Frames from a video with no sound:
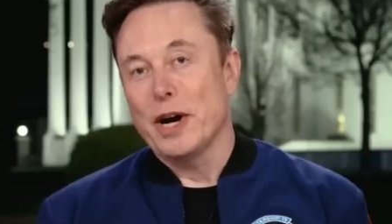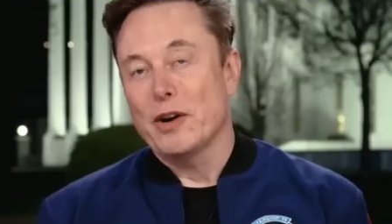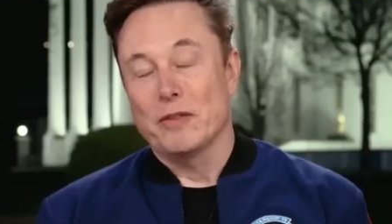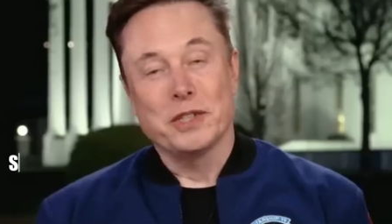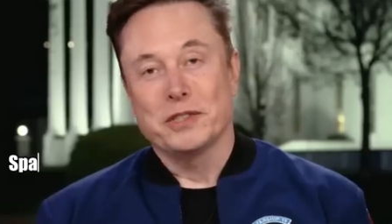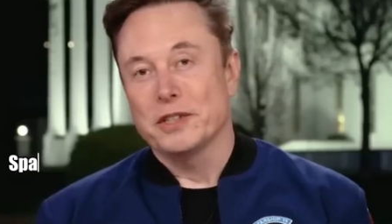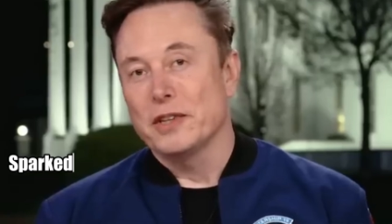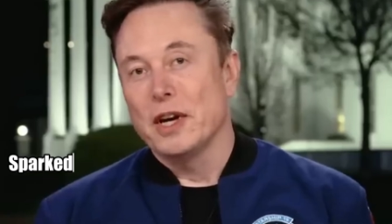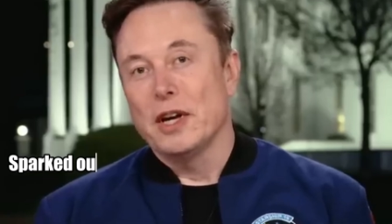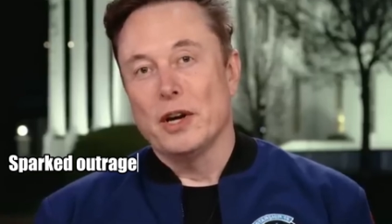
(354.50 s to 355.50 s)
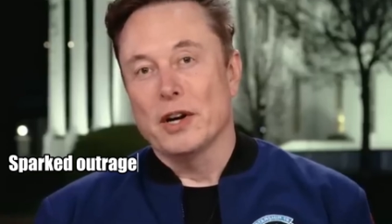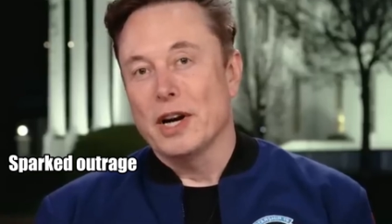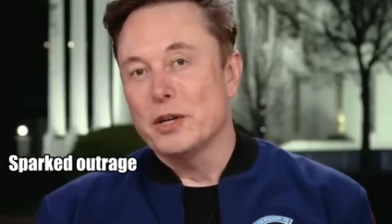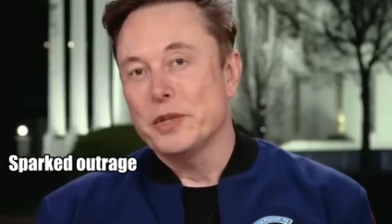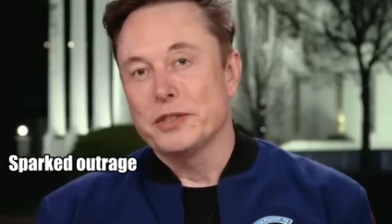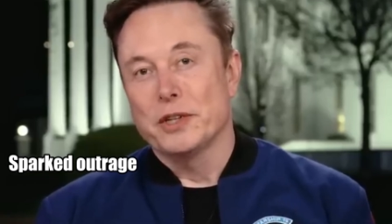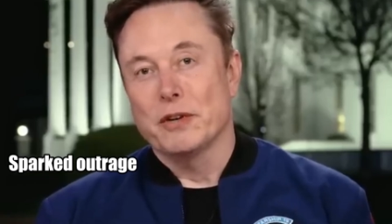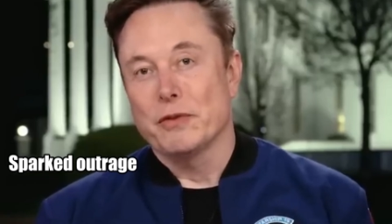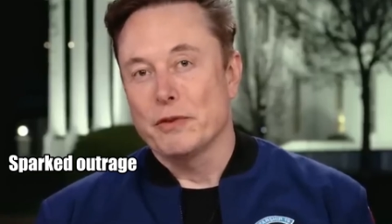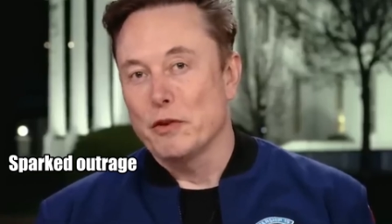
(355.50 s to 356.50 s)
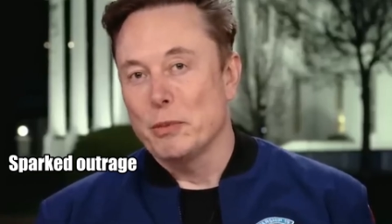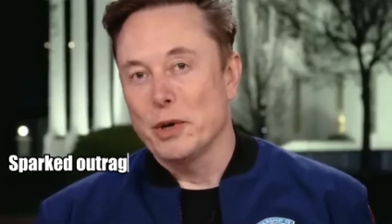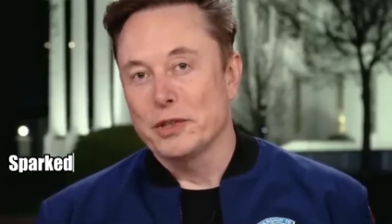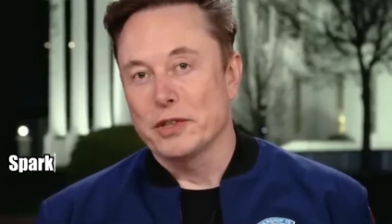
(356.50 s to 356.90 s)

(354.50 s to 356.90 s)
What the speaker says: support sparked outrage across the country,